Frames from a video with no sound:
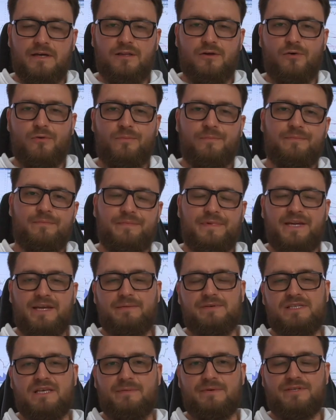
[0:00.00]
Hello, my
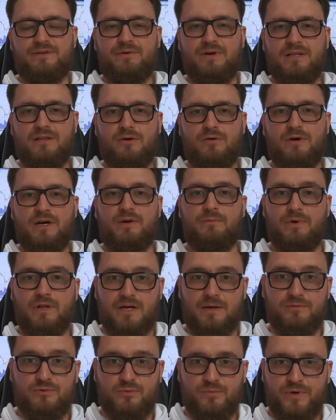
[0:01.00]
name is Thomas Krallo and
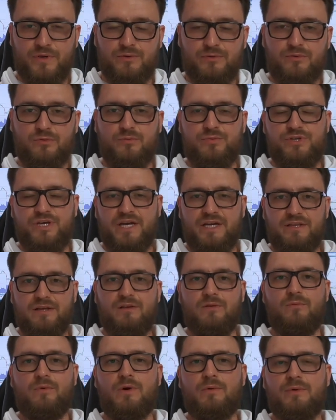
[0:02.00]
welcome to my YouTube channel
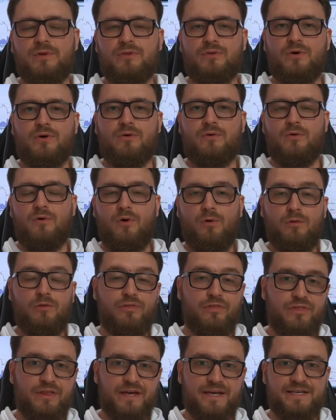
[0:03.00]
where we talk all
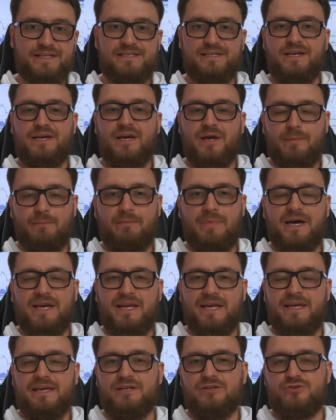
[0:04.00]
things
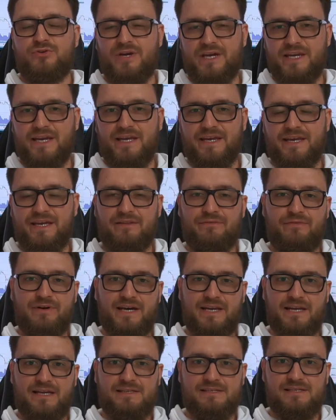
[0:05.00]
money, trading and
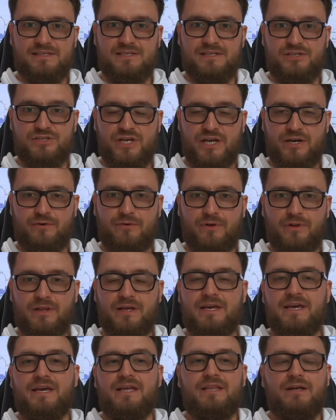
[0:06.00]
finances in general.
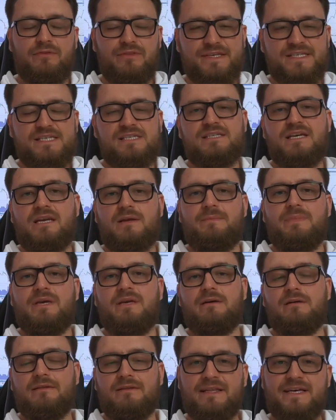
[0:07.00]
Now this is going to
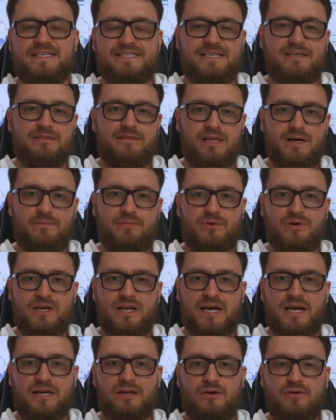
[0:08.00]
be lesson number
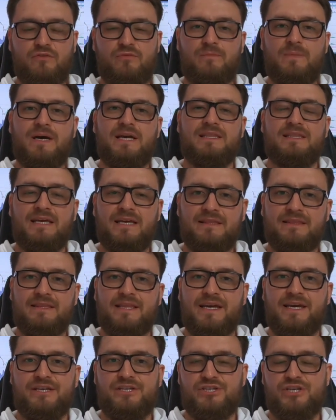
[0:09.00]
9 of my
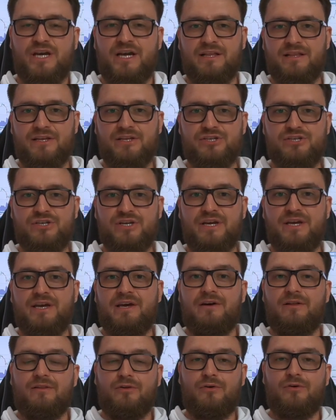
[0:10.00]
10-day challenge,
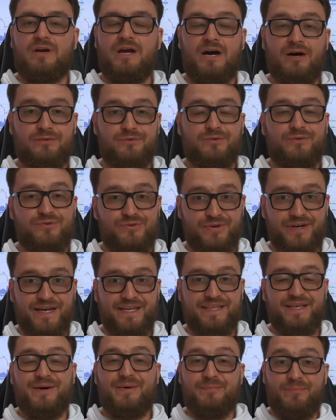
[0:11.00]
learn how to
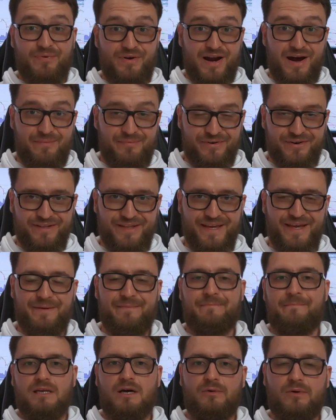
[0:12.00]
trade properly.
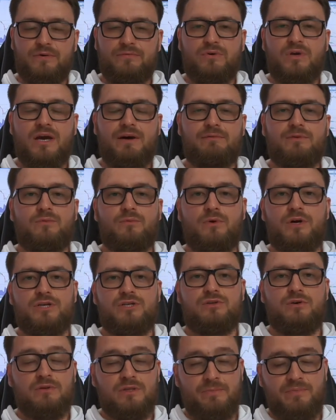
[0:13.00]
Now if you haven't
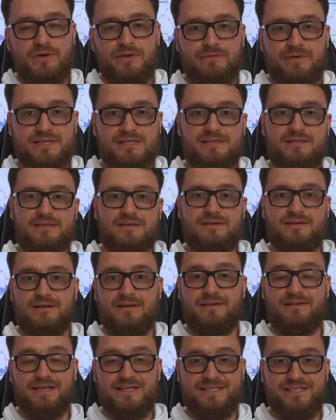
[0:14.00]
watched all the previous
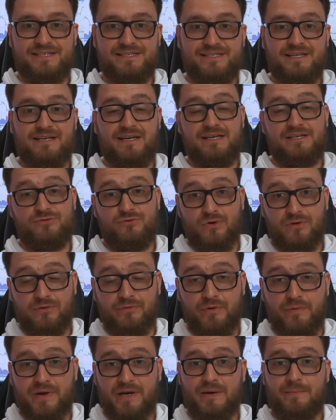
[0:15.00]
lessons, then I
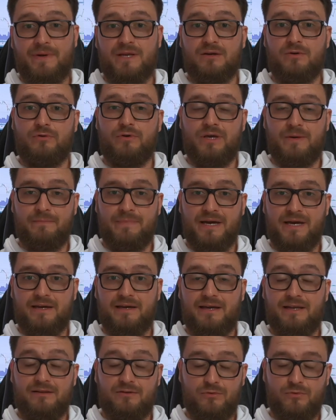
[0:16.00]
strongly recommend going
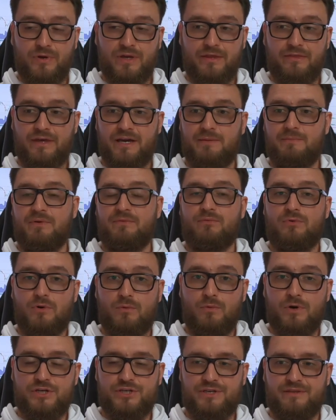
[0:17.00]
back and doing that
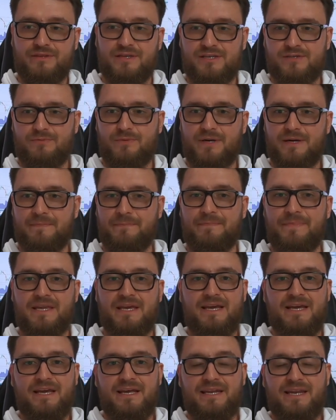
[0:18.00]
before watching this one.
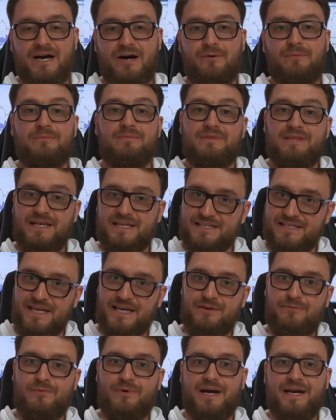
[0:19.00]
Now let's
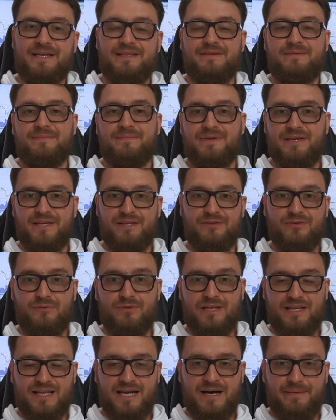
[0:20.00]
get right into
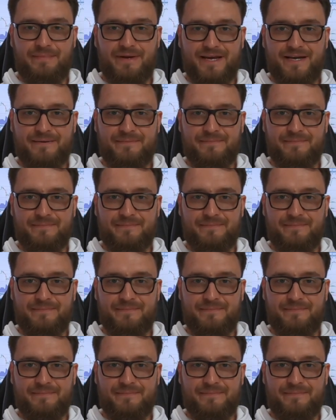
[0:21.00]
the topic.